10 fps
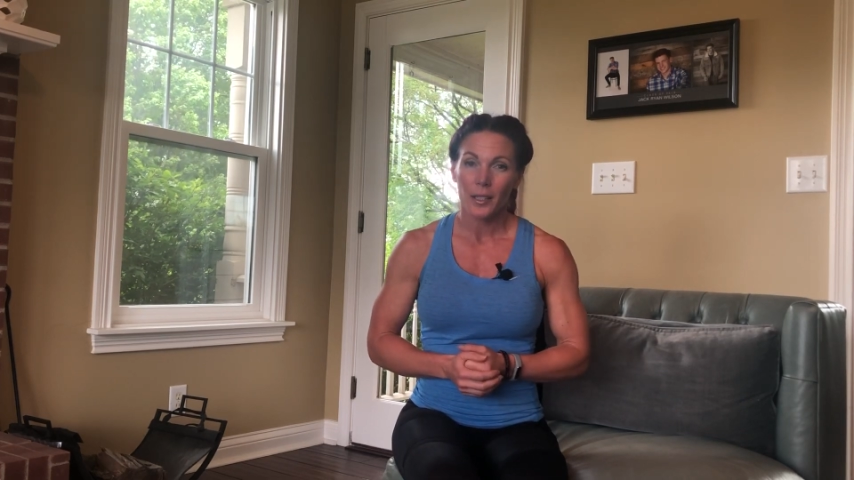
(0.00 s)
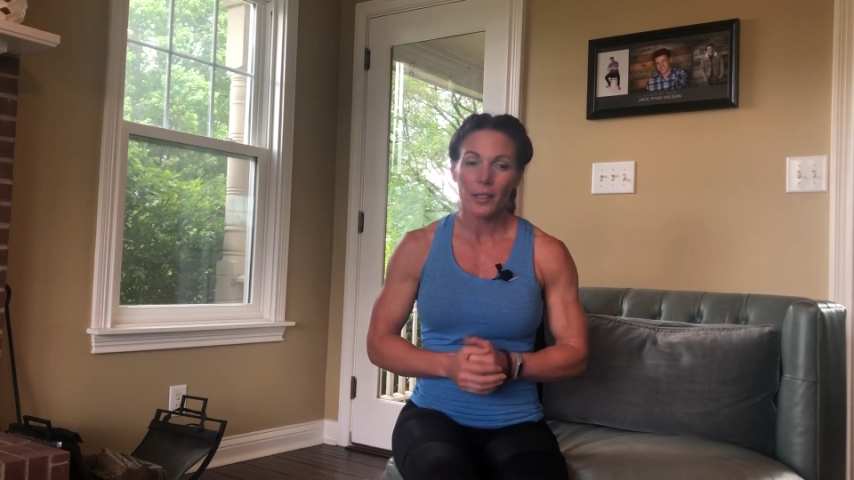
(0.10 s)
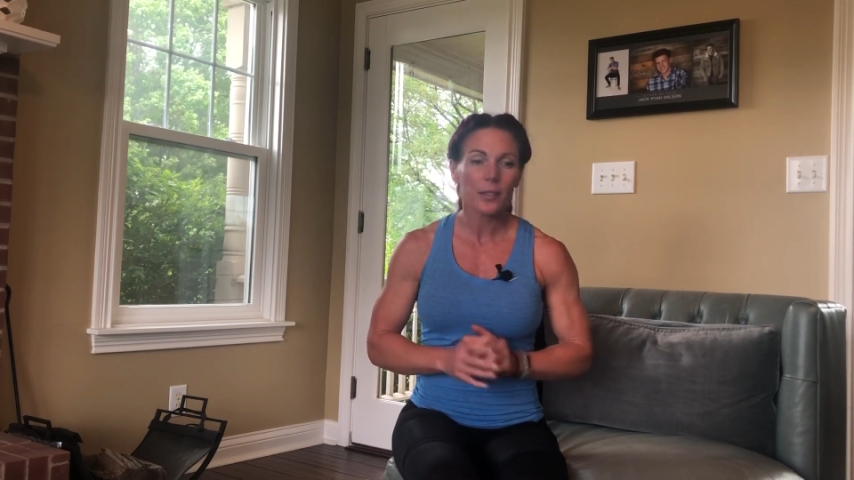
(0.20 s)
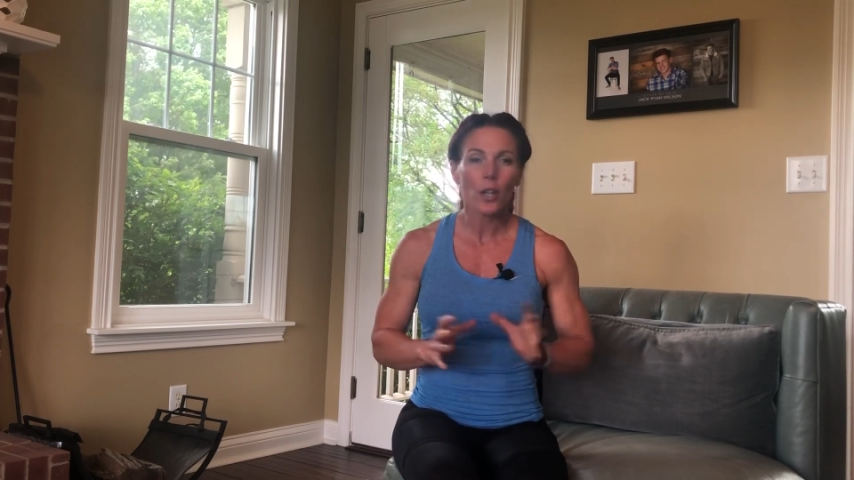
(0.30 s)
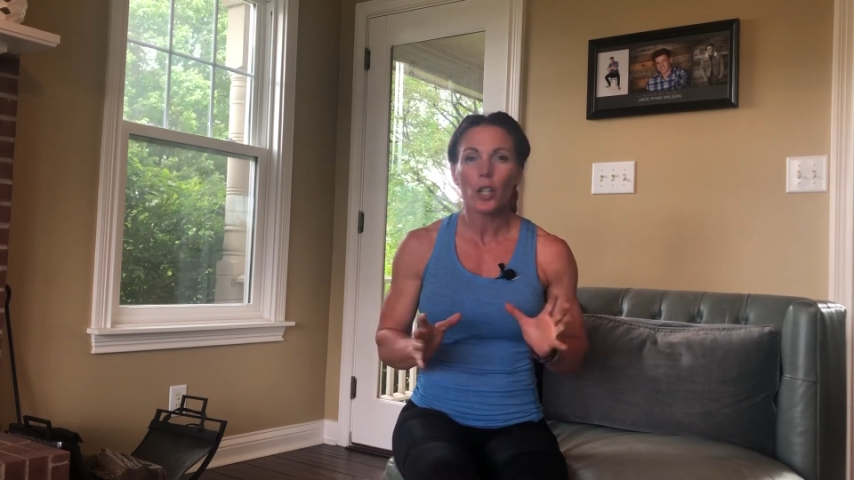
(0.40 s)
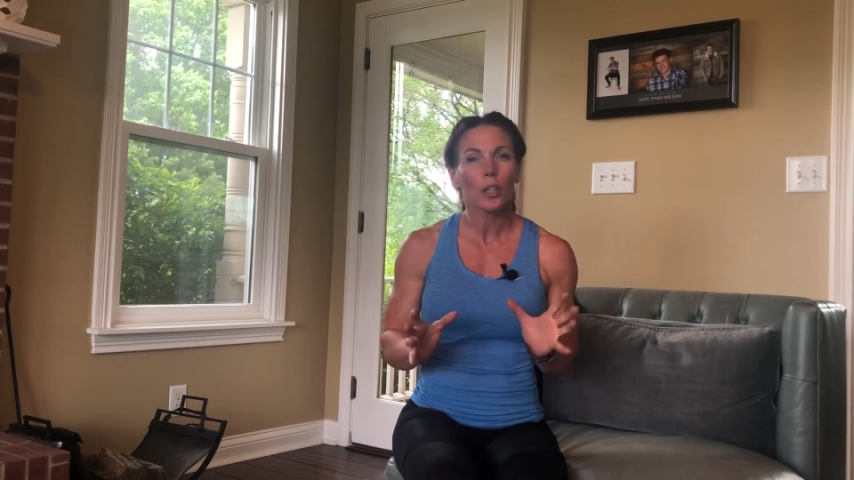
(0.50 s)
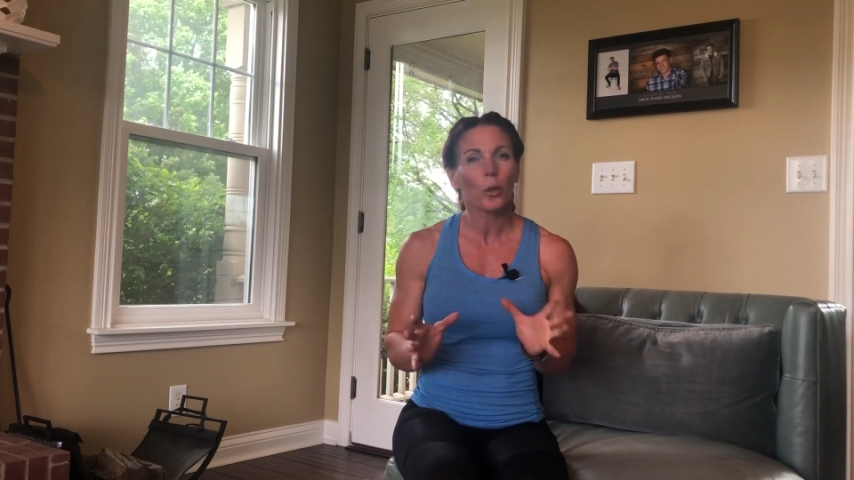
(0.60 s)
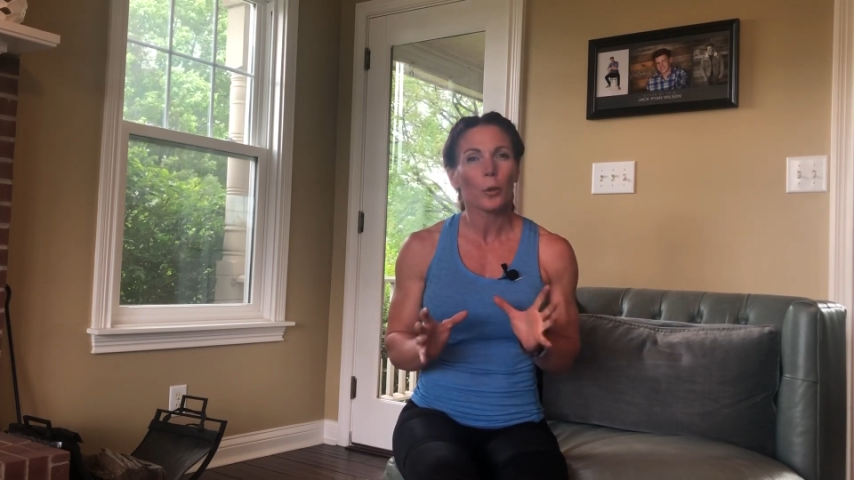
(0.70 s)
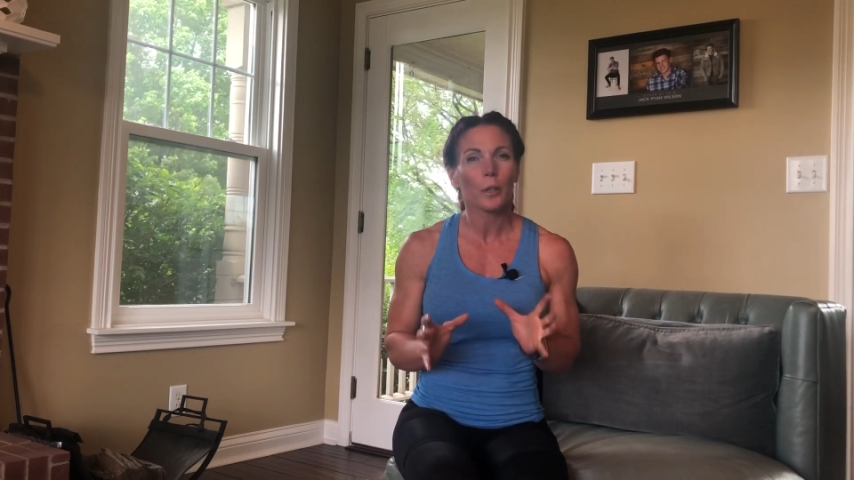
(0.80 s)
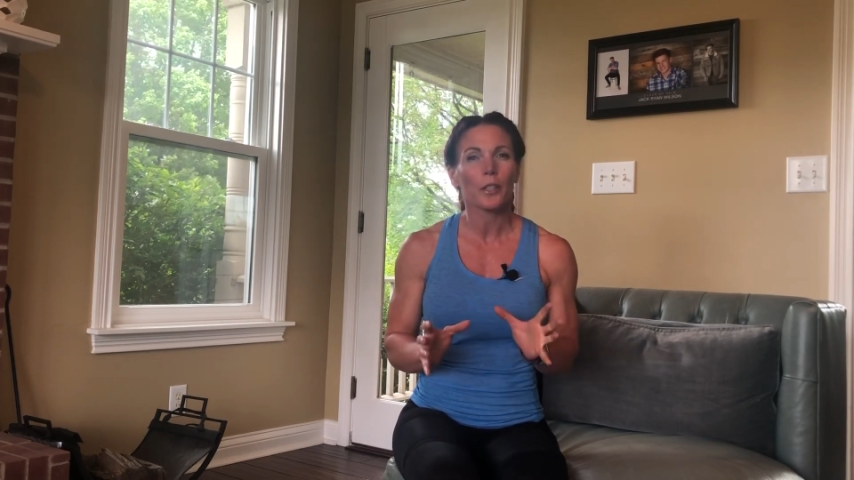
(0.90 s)
This is all
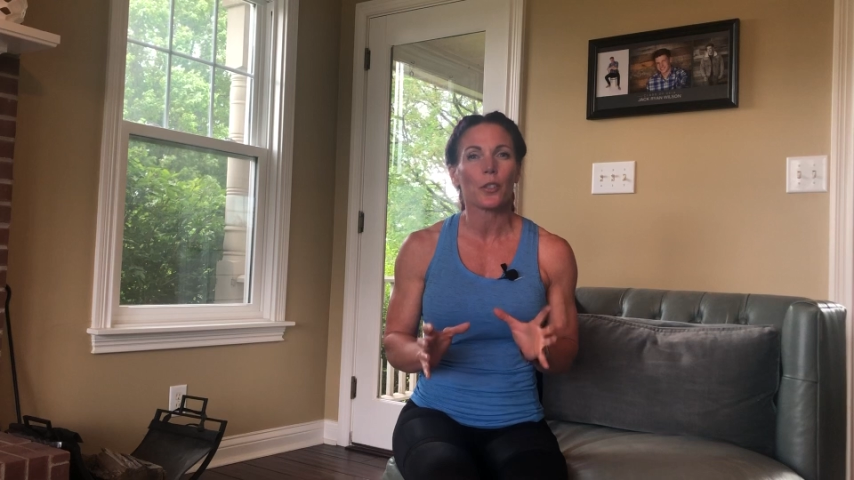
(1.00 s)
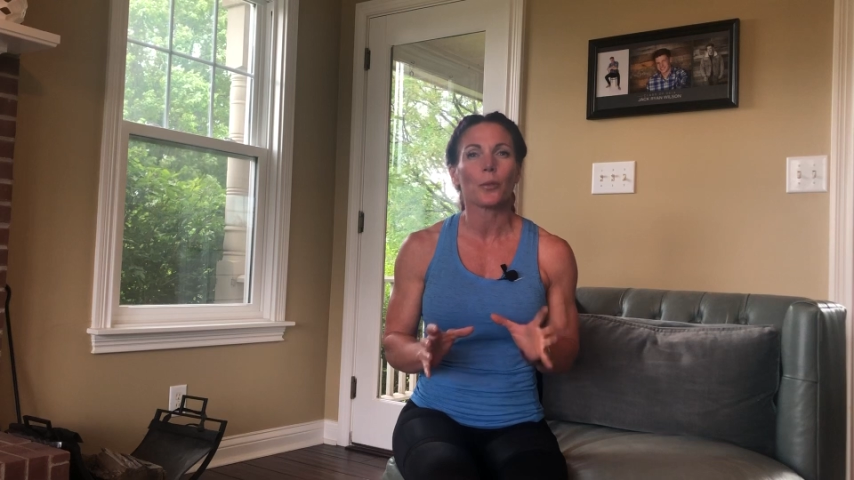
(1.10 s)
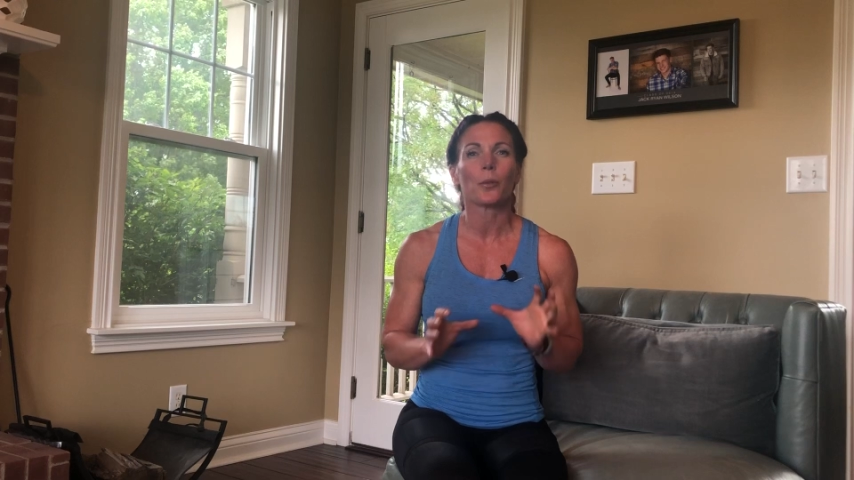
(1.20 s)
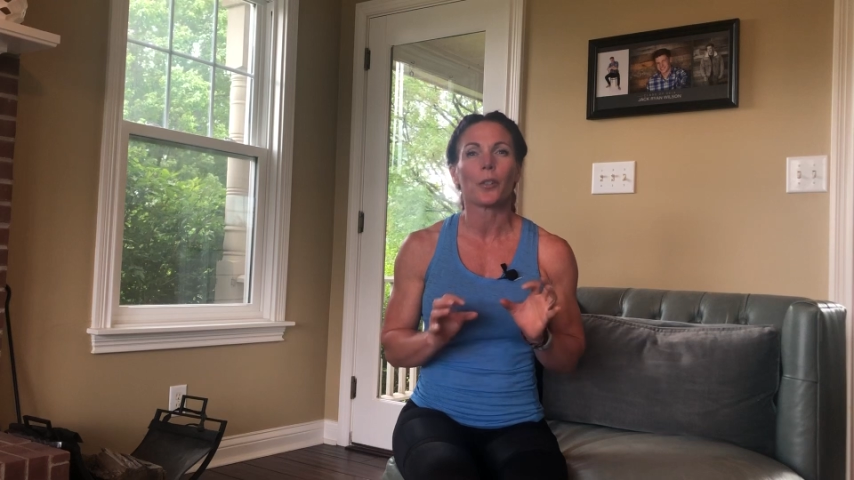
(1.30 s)
according to